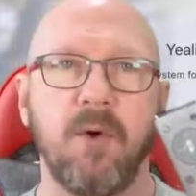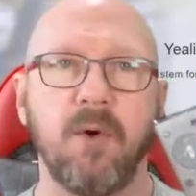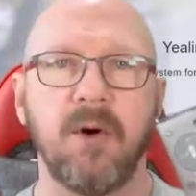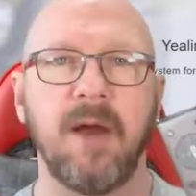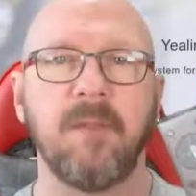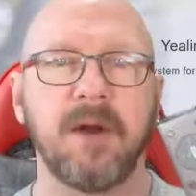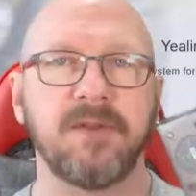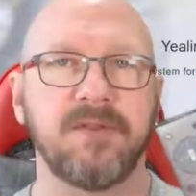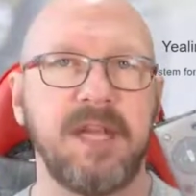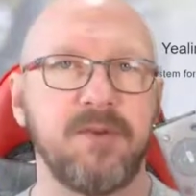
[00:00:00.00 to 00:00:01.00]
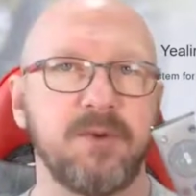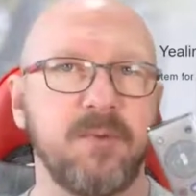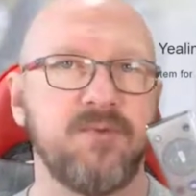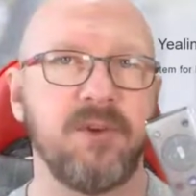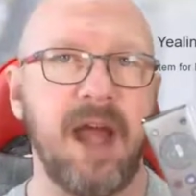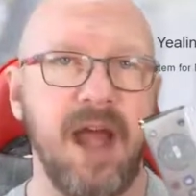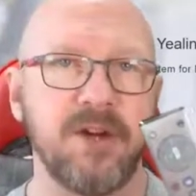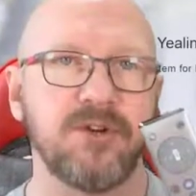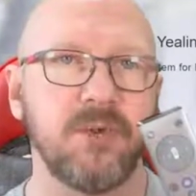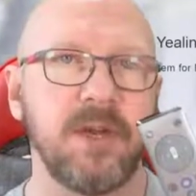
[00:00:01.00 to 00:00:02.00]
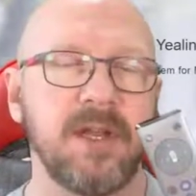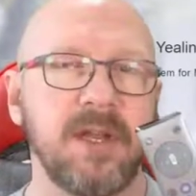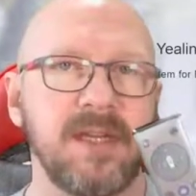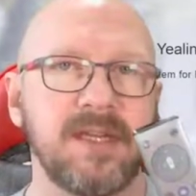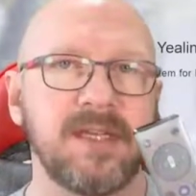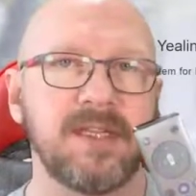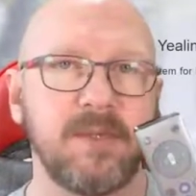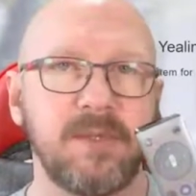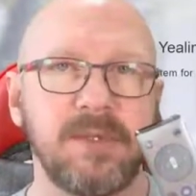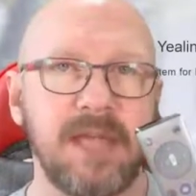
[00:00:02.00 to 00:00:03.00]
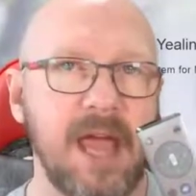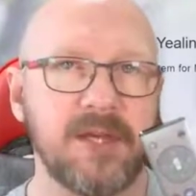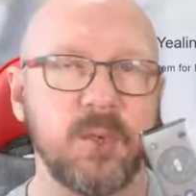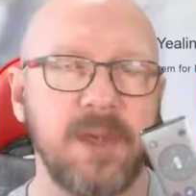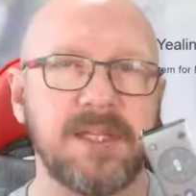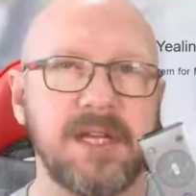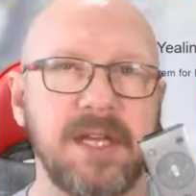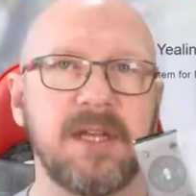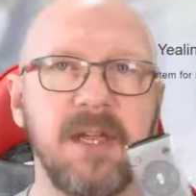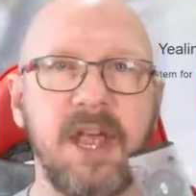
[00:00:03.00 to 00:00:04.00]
or Microsoft Teams Room for Android systems, the A20.